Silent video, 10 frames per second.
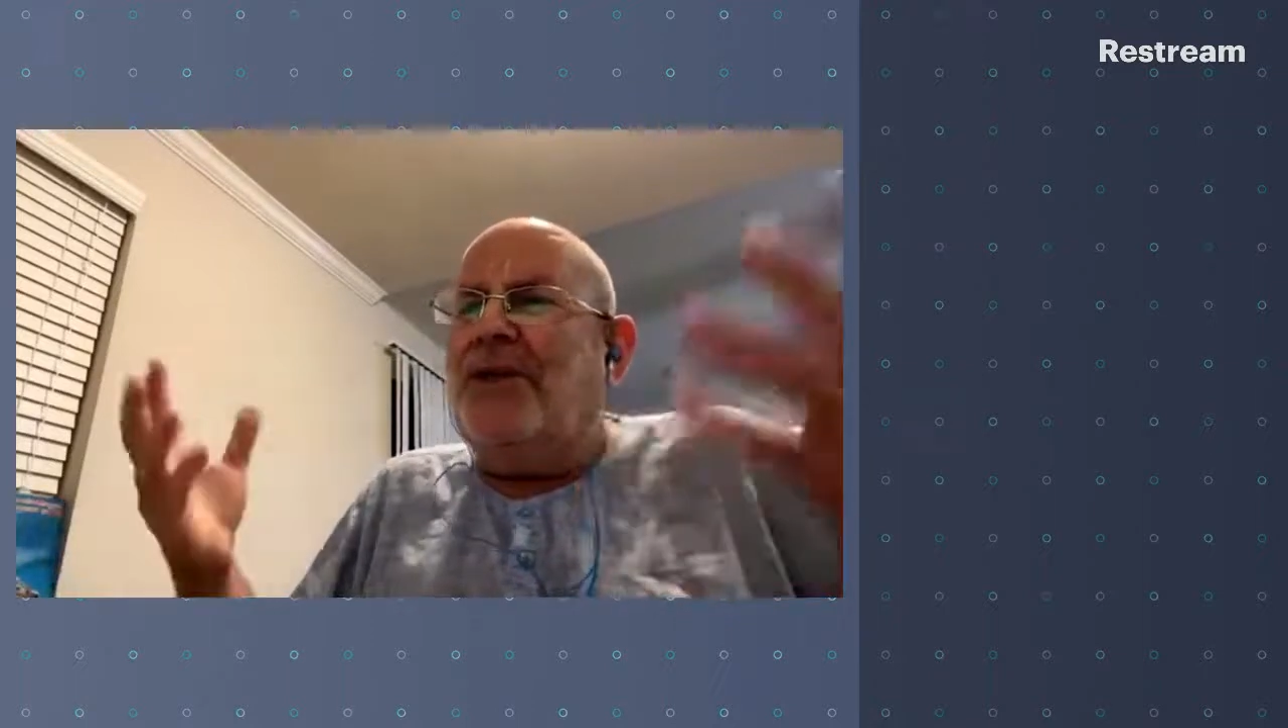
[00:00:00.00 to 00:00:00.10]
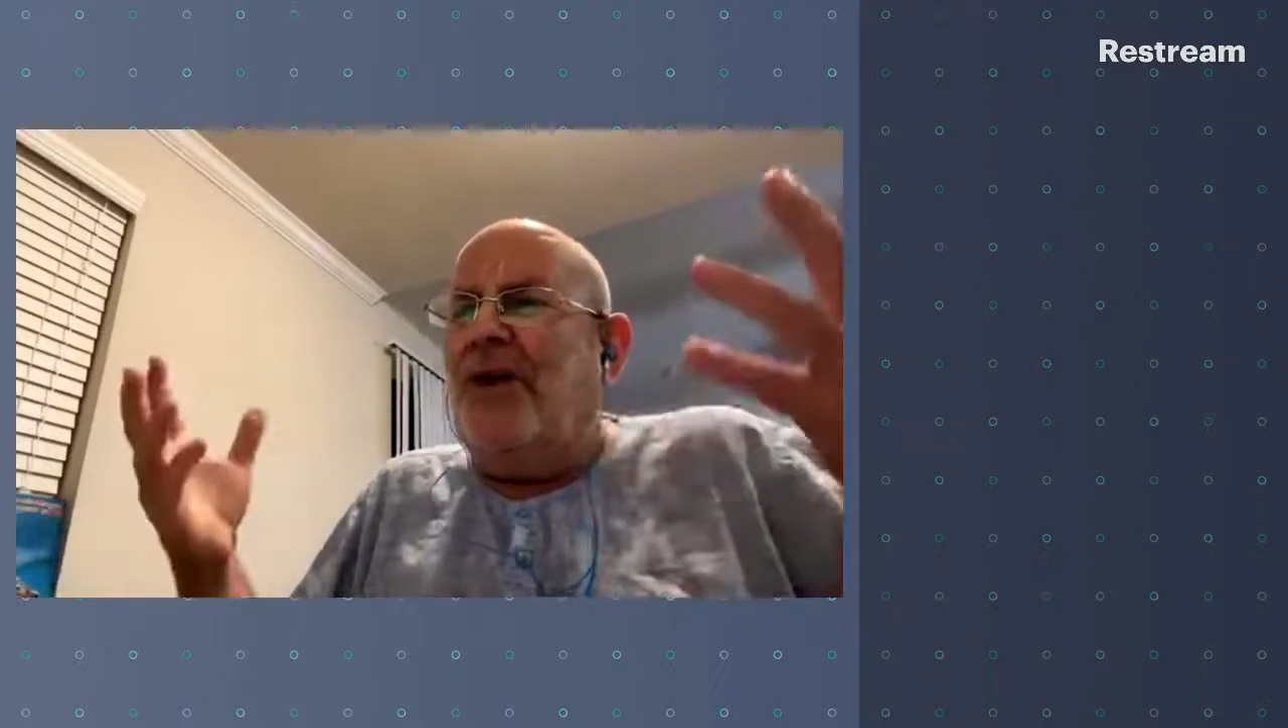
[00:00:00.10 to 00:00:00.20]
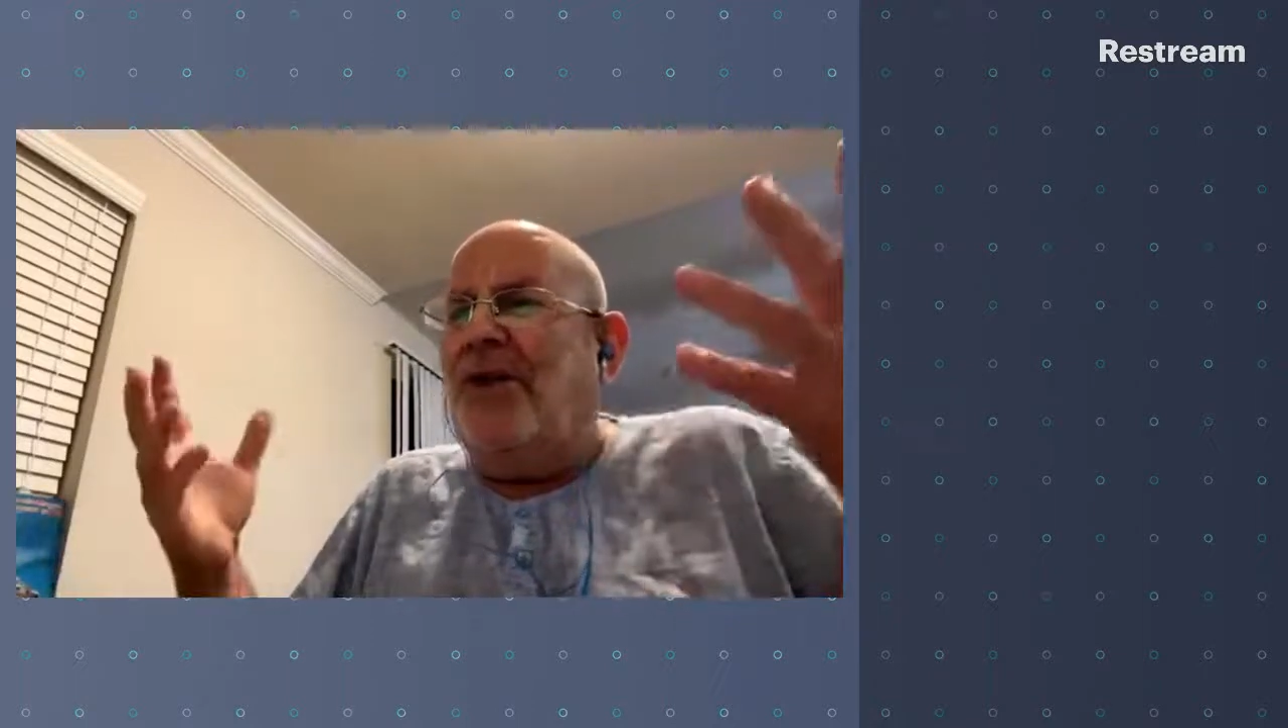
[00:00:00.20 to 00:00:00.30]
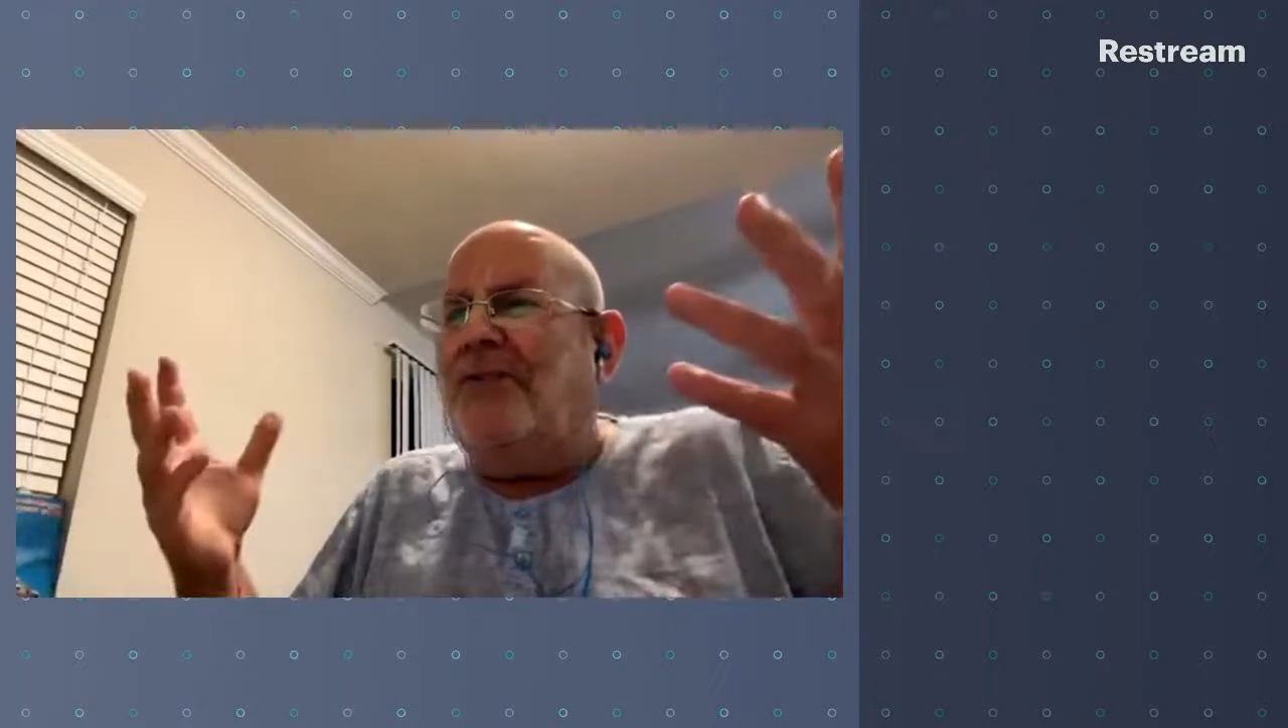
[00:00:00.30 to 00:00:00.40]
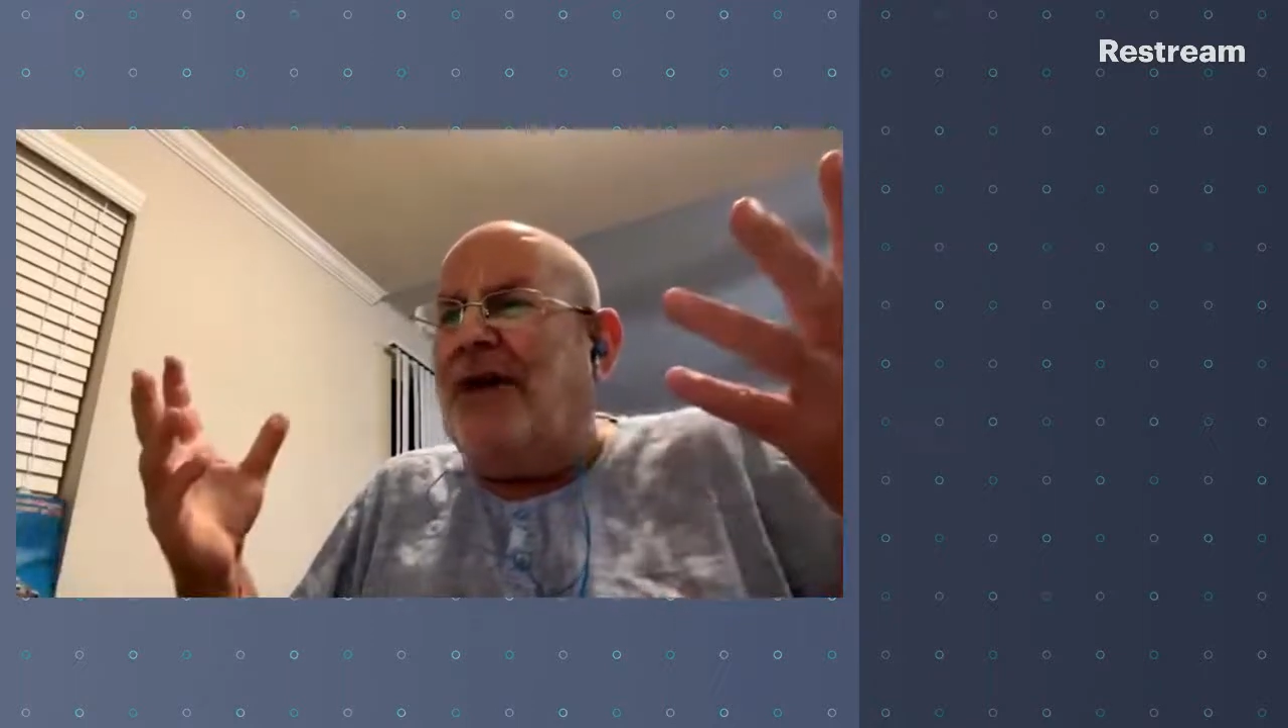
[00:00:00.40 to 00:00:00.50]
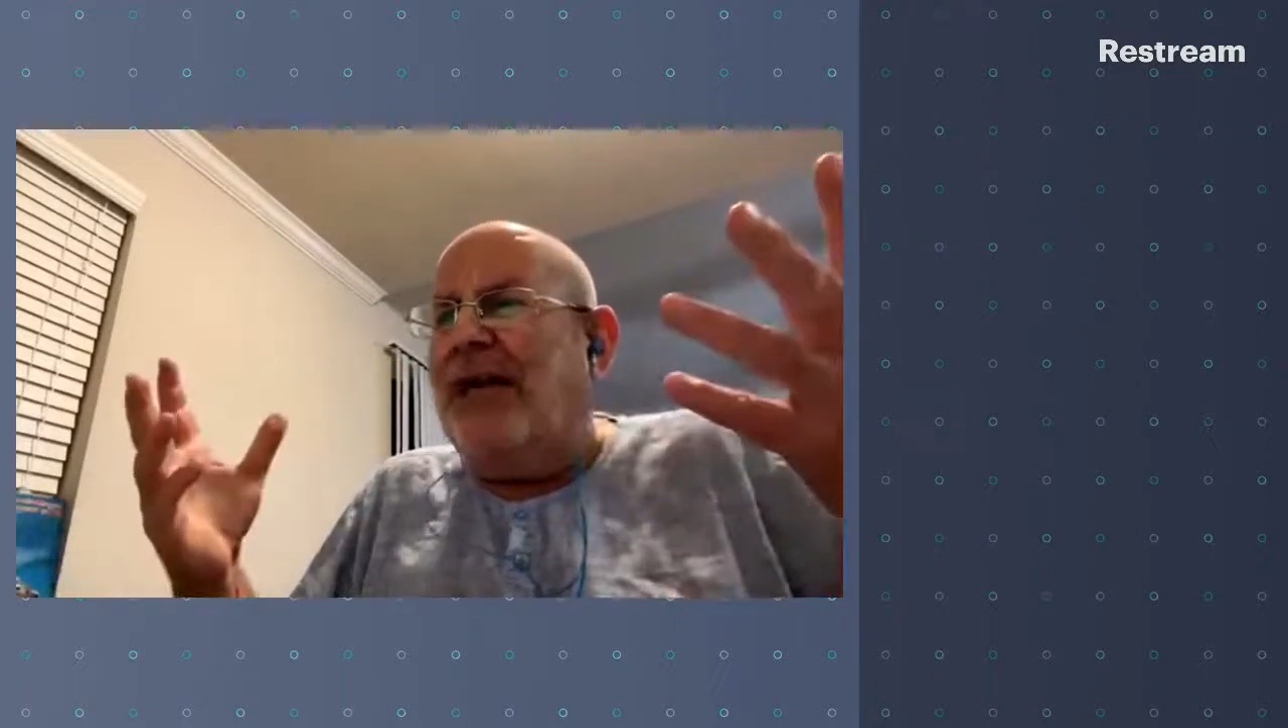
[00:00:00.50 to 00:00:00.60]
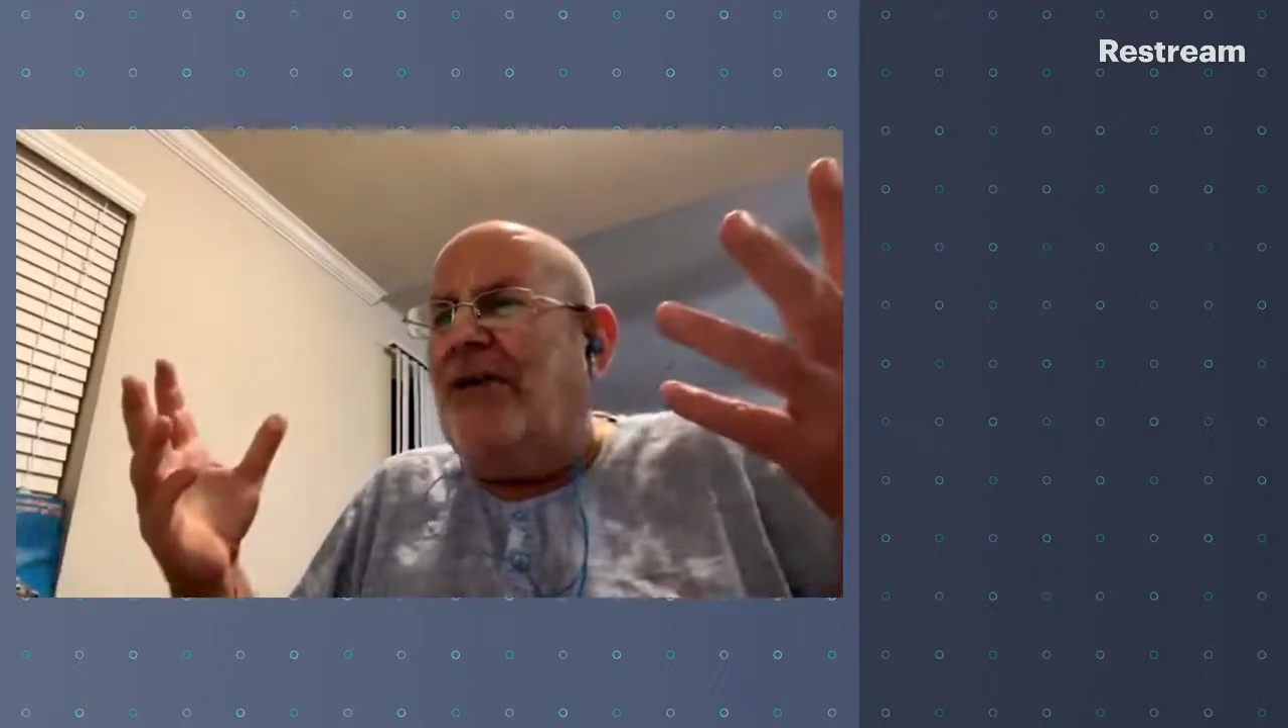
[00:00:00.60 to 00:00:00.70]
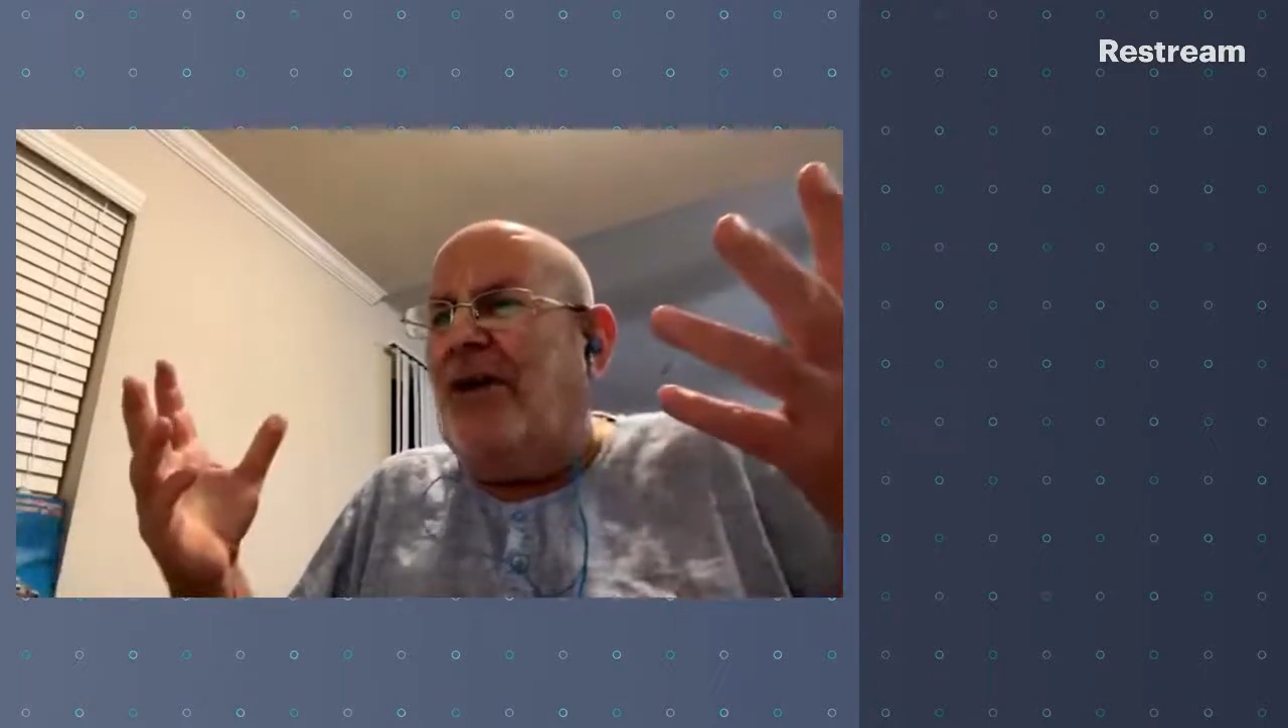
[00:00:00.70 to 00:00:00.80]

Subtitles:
glorified